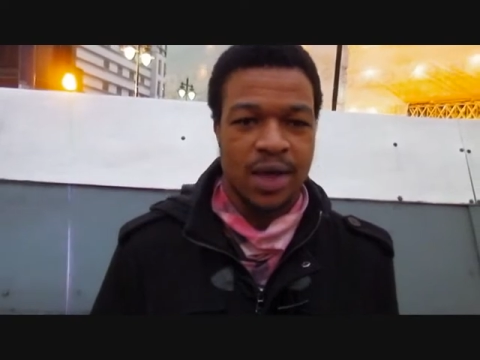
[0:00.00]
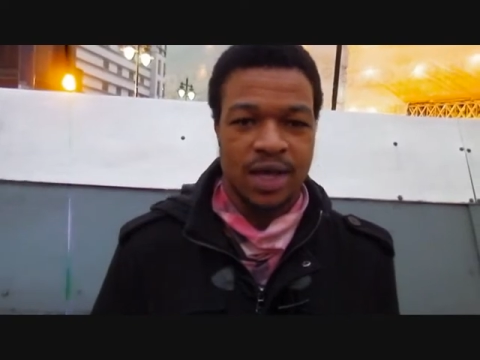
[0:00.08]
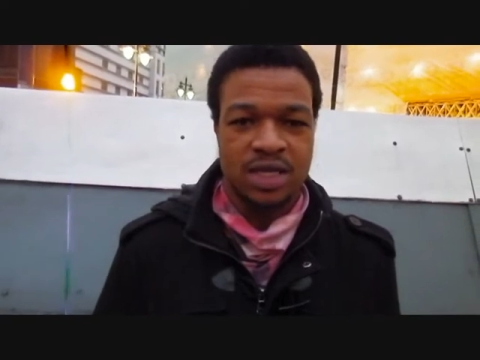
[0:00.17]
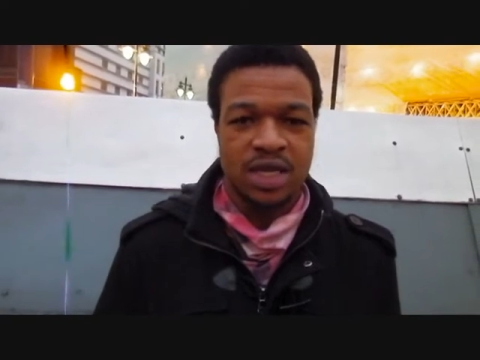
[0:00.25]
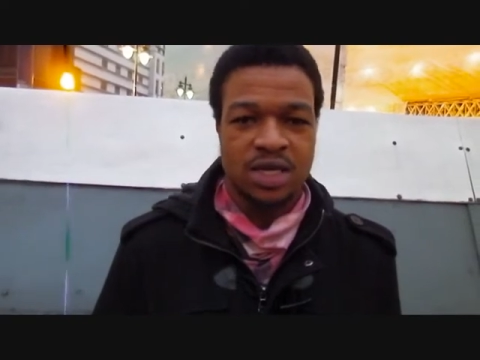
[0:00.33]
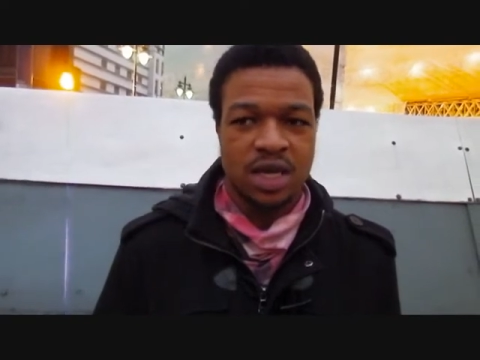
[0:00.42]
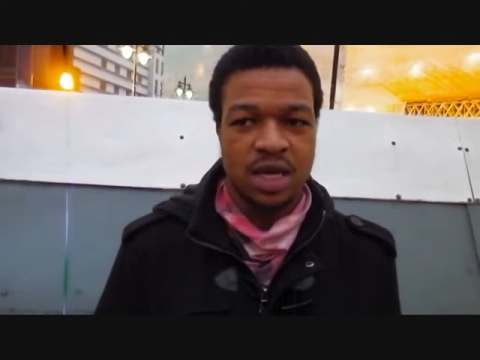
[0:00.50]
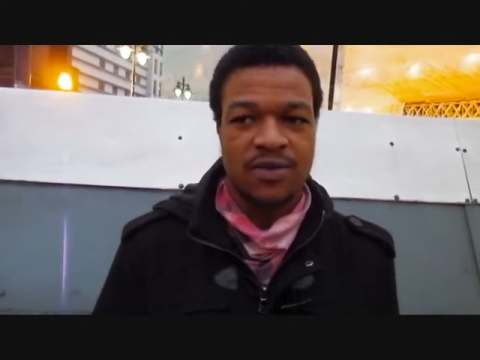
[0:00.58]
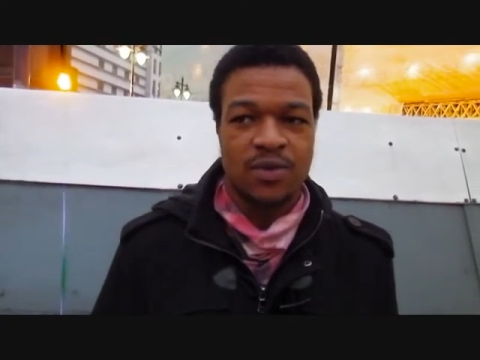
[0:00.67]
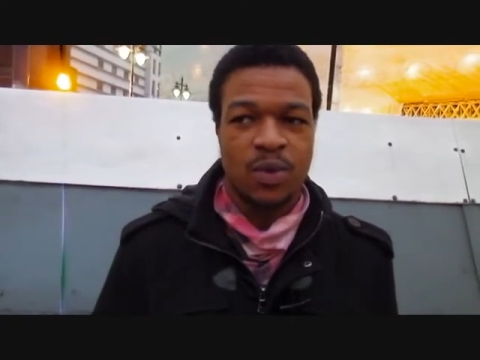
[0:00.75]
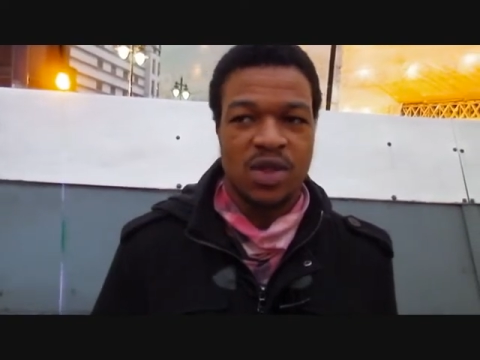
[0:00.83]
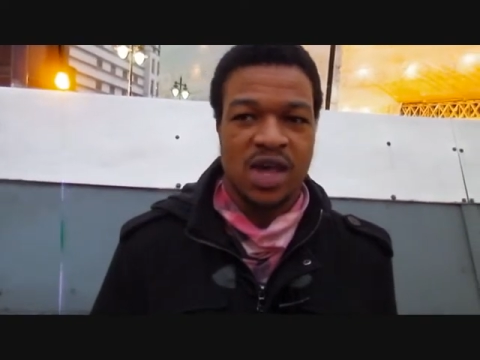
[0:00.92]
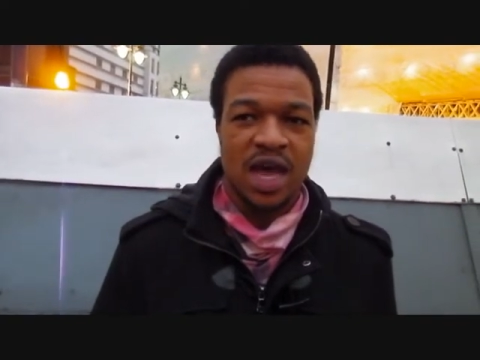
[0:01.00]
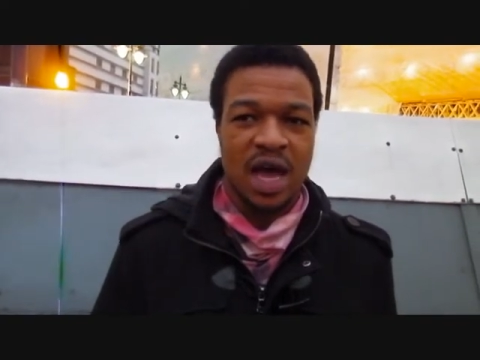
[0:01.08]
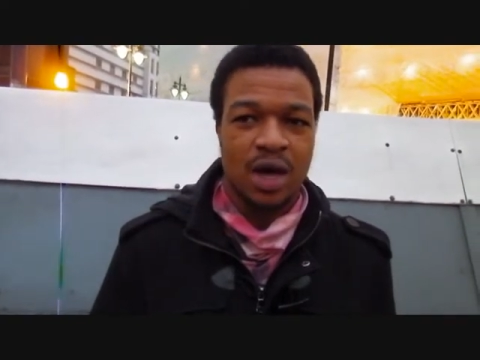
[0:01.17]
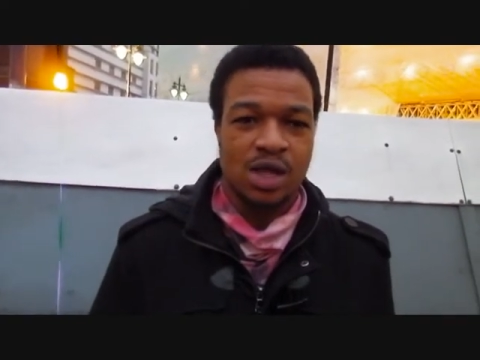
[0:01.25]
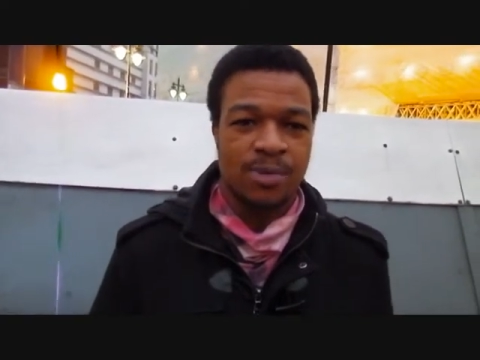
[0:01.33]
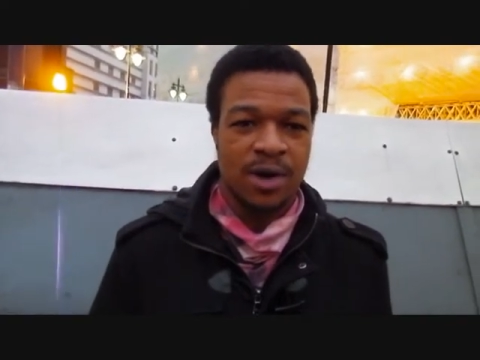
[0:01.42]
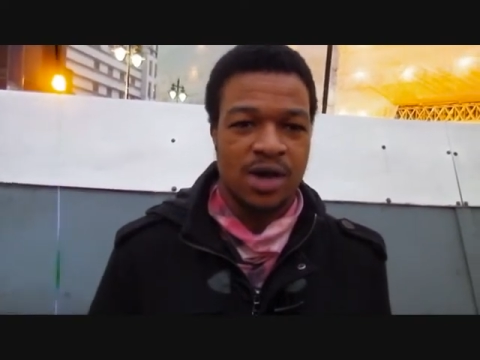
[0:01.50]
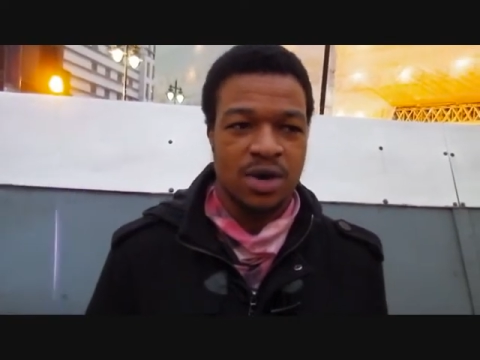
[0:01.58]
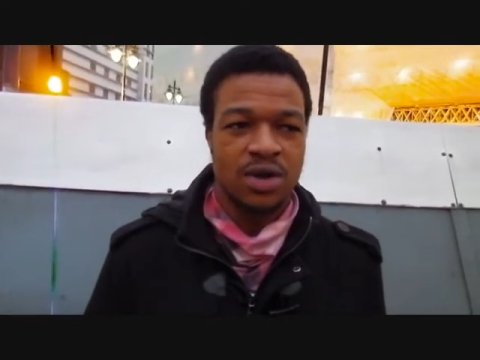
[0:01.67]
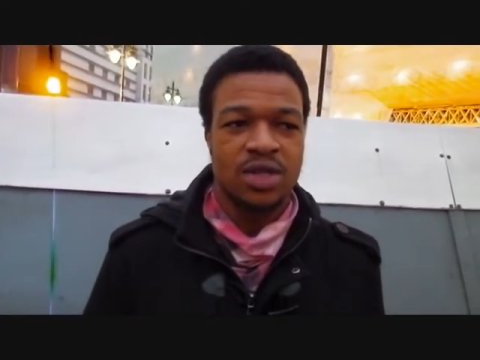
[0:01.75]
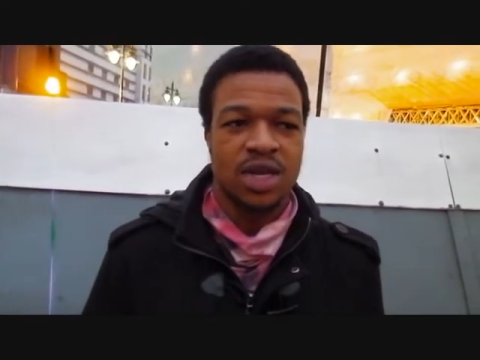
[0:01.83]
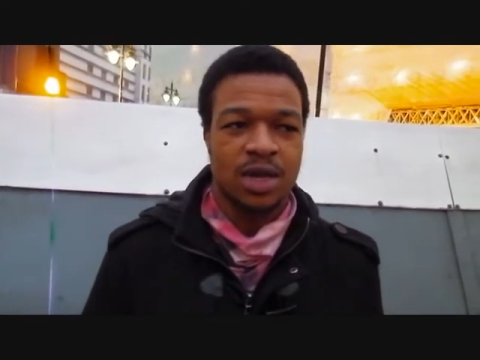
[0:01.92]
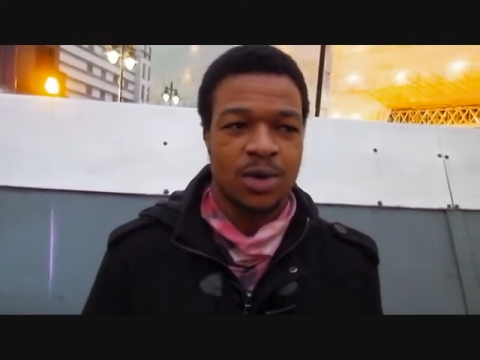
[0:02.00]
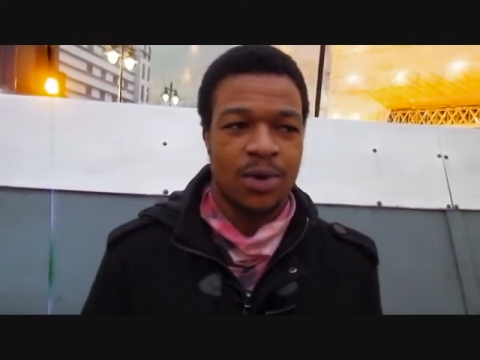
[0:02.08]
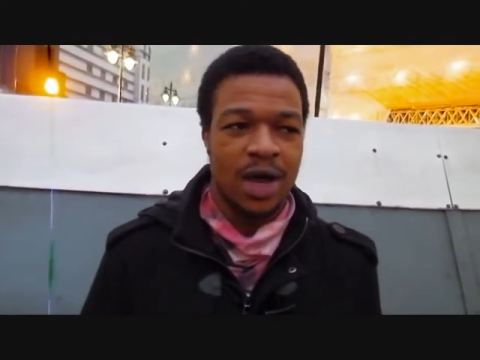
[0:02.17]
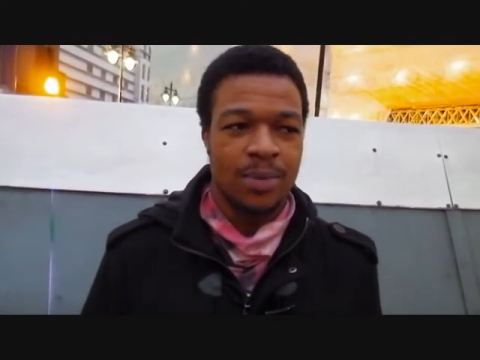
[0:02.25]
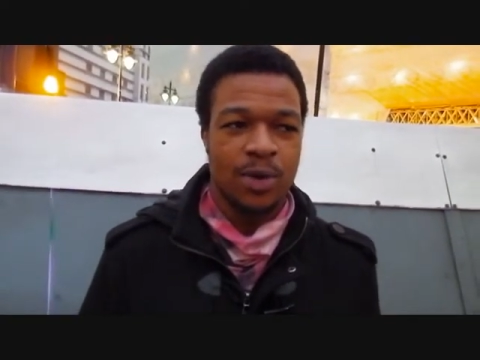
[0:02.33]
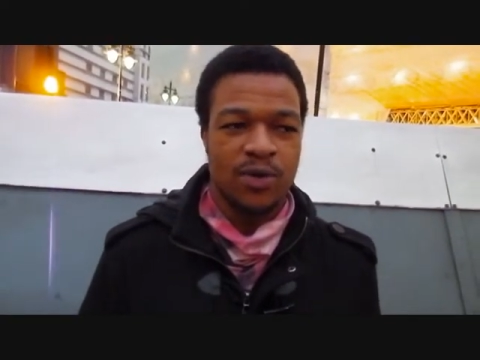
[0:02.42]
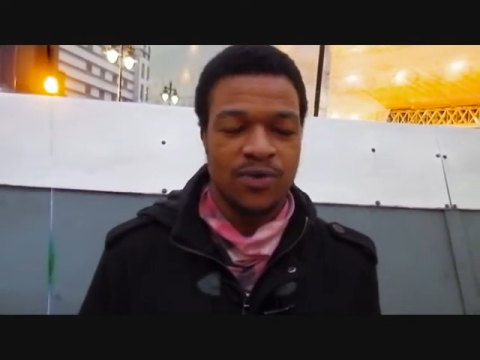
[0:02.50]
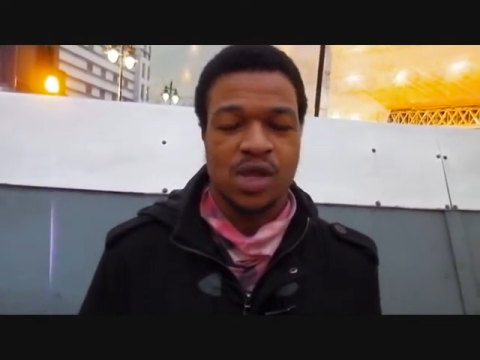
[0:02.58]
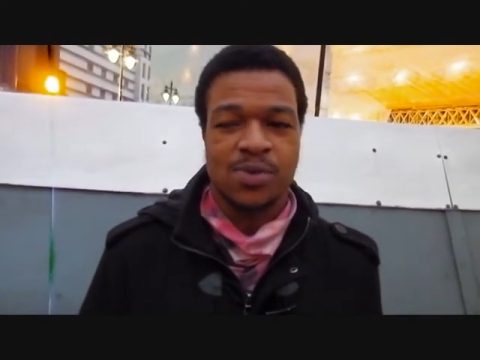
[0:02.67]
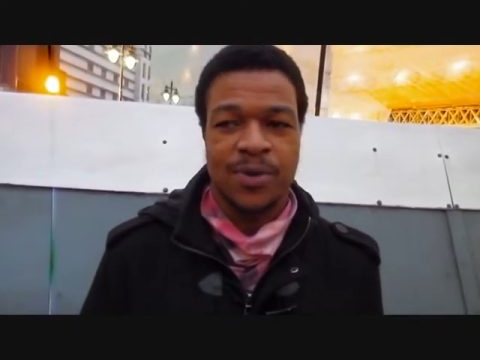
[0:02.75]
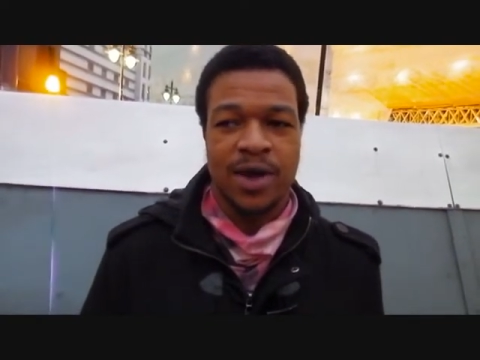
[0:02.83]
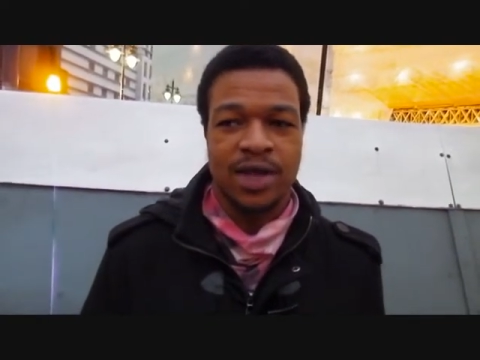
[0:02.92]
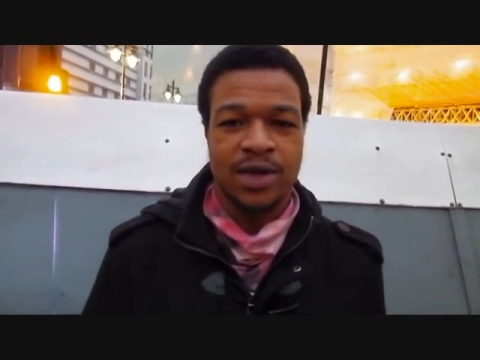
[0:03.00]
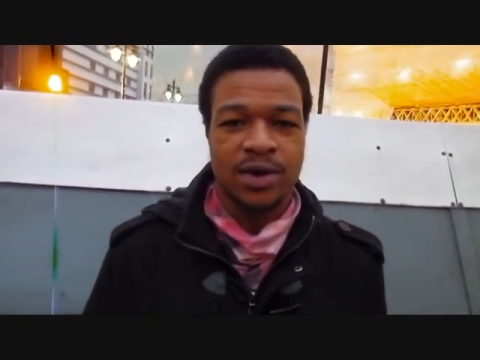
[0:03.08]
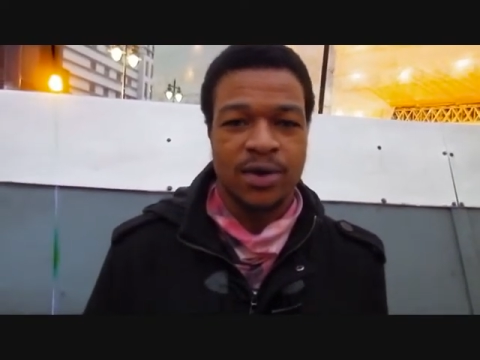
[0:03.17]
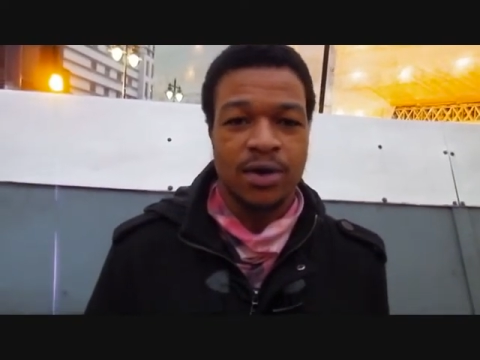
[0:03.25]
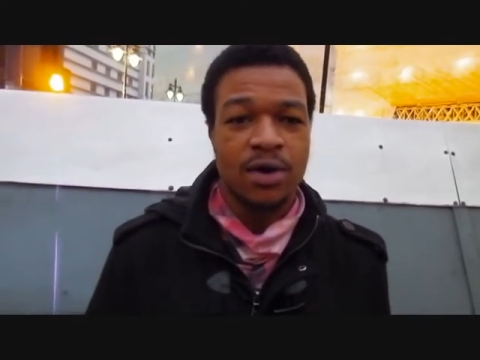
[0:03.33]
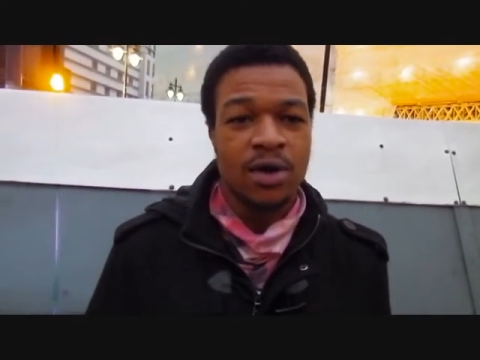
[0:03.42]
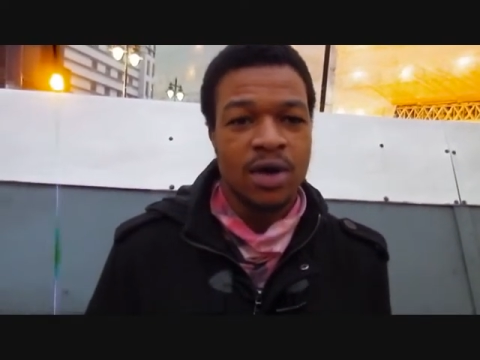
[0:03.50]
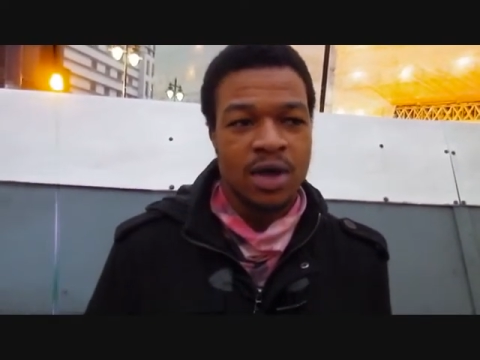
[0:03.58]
like DJing, even one at house parties, as long as you get the crowd moving, it's really cool.